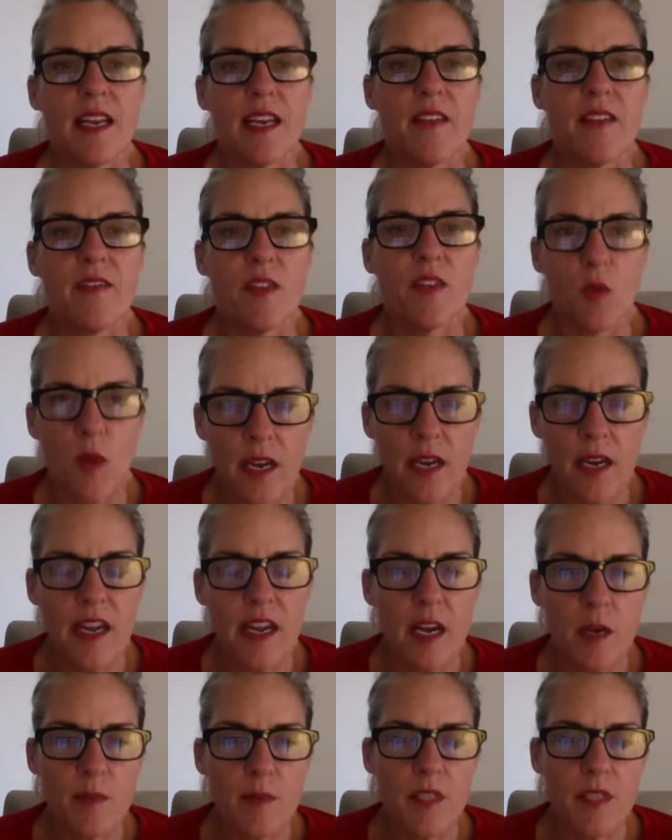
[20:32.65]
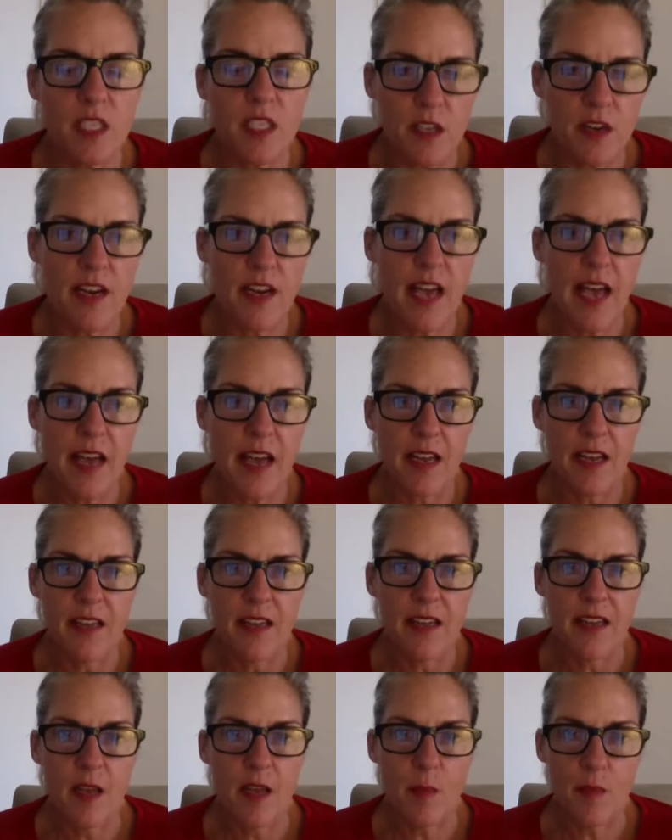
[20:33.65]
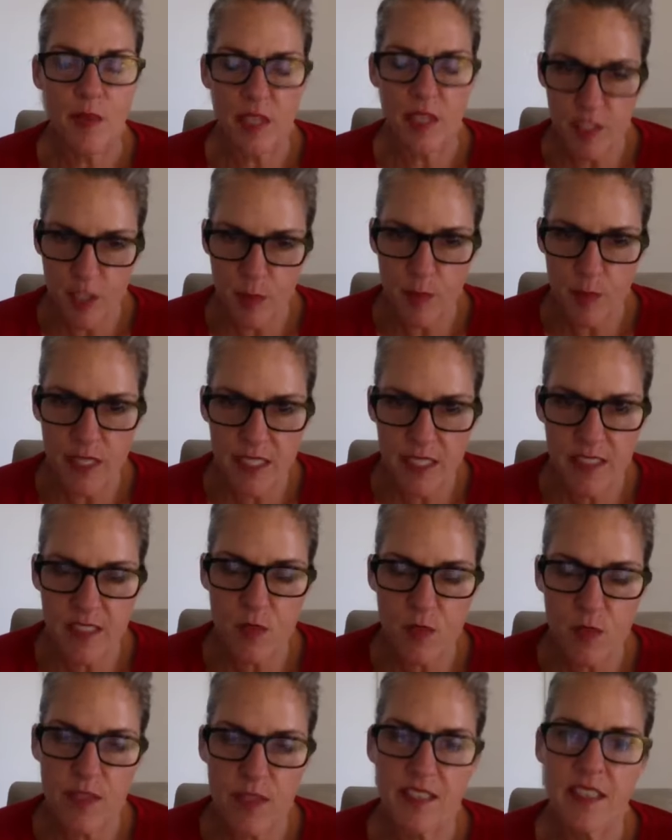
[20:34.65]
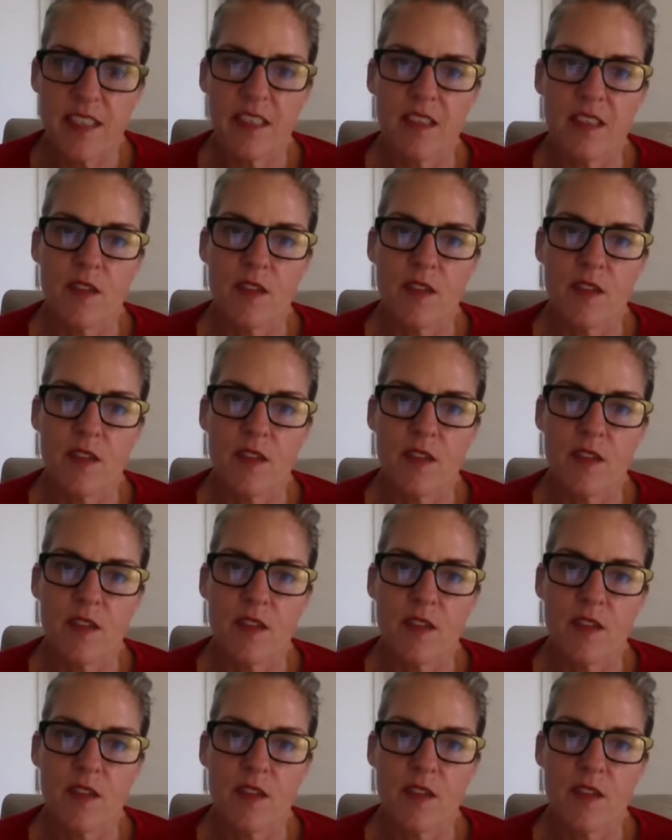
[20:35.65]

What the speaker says: if you want help to learn how to build your business with it,